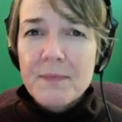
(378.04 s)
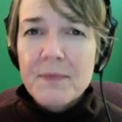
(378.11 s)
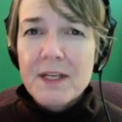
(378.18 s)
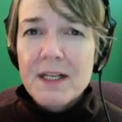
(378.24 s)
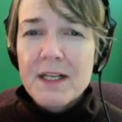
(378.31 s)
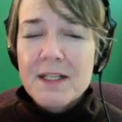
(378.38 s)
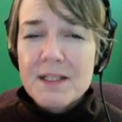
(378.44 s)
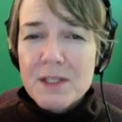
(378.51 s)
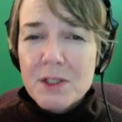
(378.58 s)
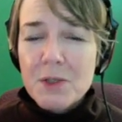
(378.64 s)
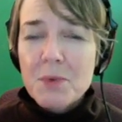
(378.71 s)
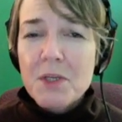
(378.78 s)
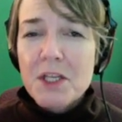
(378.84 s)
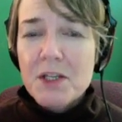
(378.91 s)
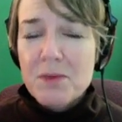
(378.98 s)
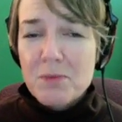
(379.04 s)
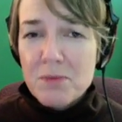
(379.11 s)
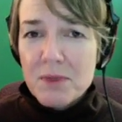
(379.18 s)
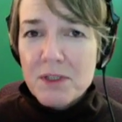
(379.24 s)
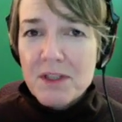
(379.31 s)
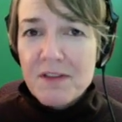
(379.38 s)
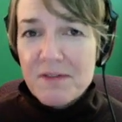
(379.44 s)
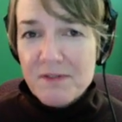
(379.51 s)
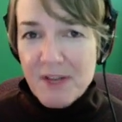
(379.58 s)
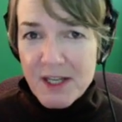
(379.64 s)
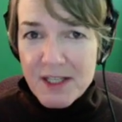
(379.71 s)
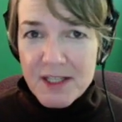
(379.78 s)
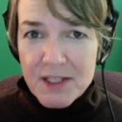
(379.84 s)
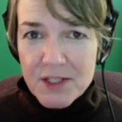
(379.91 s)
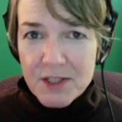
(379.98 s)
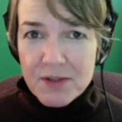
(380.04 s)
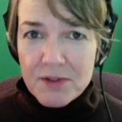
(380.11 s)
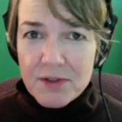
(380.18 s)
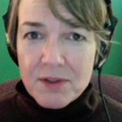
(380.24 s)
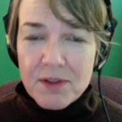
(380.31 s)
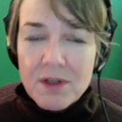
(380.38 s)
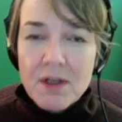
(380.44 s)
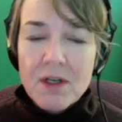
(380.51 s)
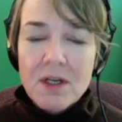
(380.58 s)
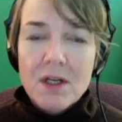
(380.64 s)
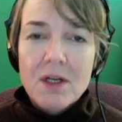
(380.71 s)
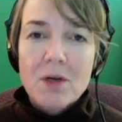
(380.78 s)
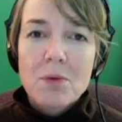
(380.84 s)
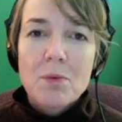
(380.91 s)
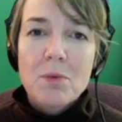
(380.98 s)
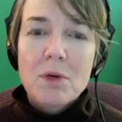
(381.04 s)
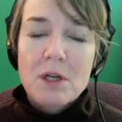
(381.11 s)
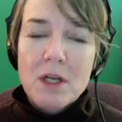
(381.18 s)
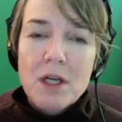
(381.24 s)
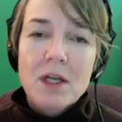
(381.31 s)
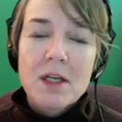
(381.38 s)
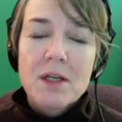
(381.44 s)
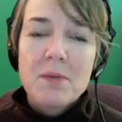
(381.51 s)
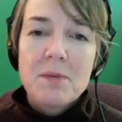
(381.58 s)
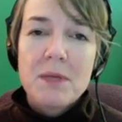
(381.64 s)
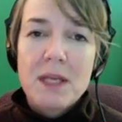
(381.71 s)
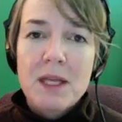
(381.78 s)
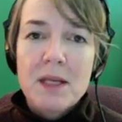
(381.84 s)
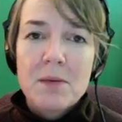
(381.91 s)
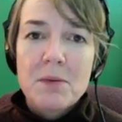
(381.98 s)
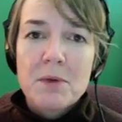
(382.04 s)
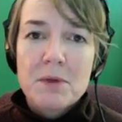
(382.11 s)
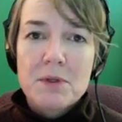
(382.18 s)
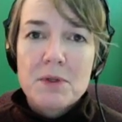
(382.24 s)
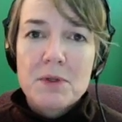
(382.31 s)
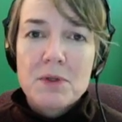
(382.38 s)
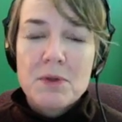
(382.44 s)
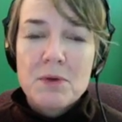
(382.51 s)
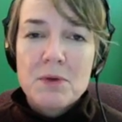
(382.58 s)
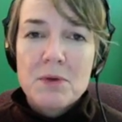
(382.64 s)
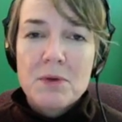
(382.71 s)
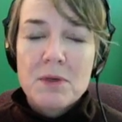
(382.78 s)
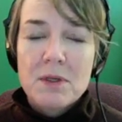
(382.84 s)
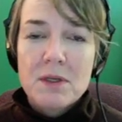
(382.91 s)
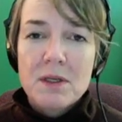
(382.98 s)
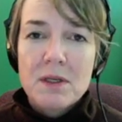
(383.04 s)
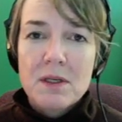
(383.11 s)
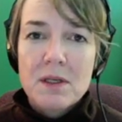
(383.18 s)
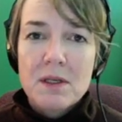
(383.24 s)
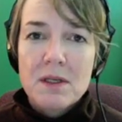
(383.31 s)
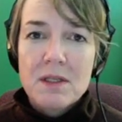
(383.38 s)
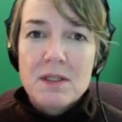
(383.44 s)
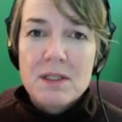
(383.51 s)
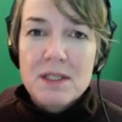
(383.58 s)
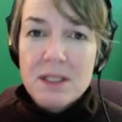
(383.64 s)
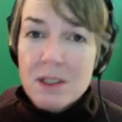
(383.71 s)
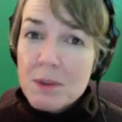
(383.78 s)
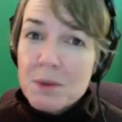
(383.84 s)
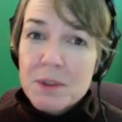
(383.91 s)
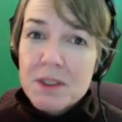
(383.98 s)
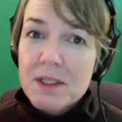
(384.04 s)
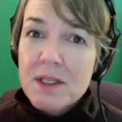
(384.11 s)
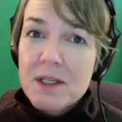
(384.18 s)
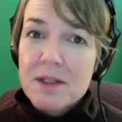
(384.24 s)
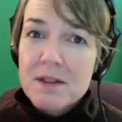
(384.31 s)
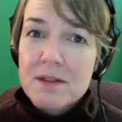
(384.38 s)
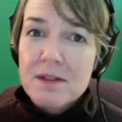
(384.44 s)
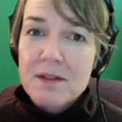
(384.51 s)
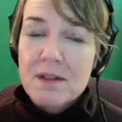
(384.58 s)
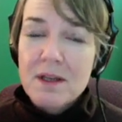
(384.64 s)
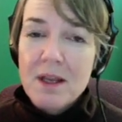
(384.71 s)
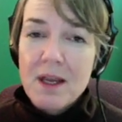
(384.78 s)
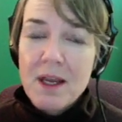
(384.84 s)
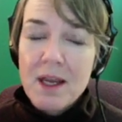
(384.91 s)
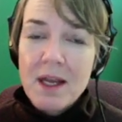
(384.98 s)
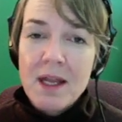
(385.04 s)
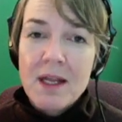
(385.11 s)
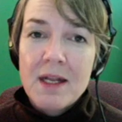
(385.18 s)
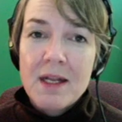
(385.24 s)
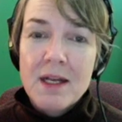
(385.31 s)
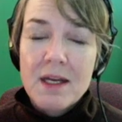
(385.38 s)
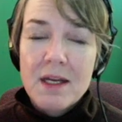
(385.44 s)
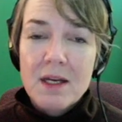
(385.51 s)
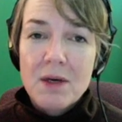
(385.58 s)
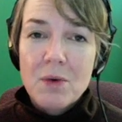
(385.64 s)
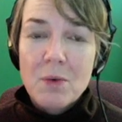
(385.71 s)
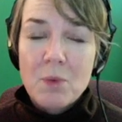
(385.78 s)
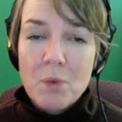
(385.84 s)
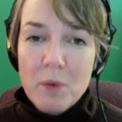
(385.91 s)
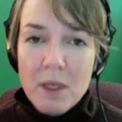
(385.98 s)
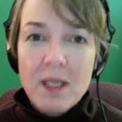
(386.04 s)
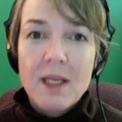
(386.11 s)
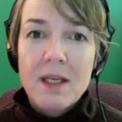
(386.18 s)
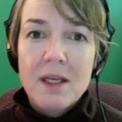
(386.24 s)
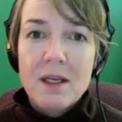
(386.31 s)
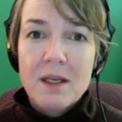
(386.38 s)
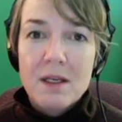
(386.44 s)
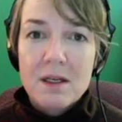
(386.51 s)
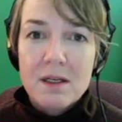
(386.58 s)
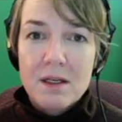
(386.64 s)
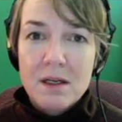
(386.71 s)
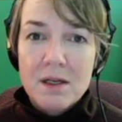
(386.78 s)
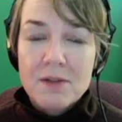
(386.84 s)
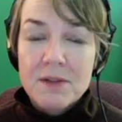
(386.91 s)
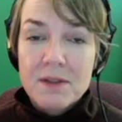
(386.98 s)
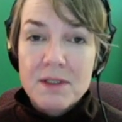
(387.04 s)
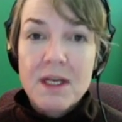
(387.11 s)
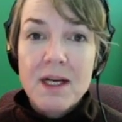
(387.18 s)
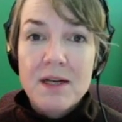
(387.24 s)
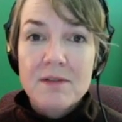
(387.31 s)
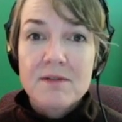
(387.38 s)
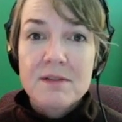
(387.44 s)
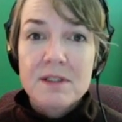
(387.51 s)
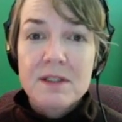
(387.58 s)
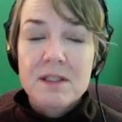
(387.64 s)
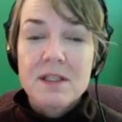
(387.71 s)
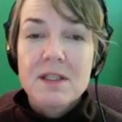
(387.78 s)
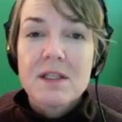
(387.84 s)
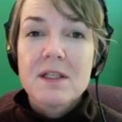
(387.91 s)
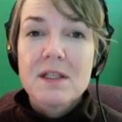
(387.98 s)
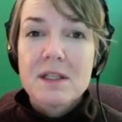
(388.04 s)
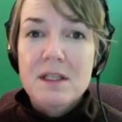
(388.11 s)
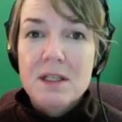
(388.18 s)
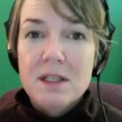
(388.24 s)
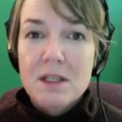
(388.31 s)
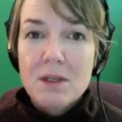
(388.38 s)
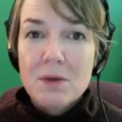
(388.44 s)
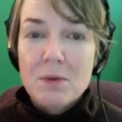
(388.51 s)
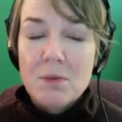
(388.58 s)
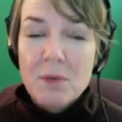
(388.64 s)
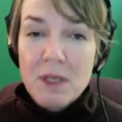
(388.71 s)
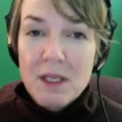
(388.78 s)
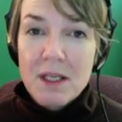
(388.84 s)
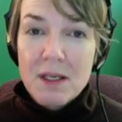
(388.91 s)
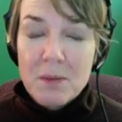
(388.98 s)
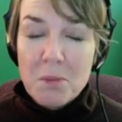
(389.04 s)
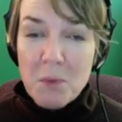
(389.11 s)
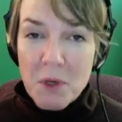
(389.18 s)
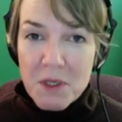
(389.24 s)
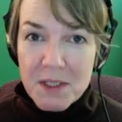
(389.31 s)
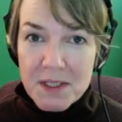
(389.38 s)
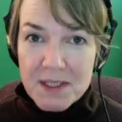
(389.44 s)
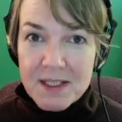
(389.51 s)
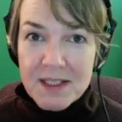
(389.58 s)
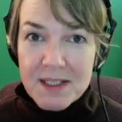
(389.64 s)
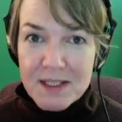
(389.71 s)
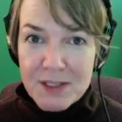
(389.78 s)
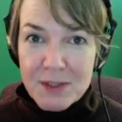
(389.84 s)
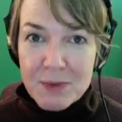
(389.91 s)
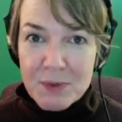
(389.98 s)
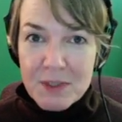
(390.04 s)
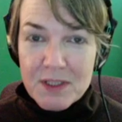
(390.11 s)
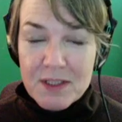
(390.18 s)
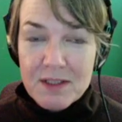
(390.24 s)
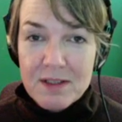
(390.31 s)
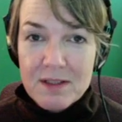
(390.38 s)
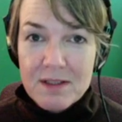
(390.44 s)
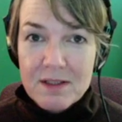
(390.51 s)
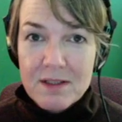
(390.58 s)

until we can really find each other, we're not going to be able to deal with this. And we, on the left, we must deal with this.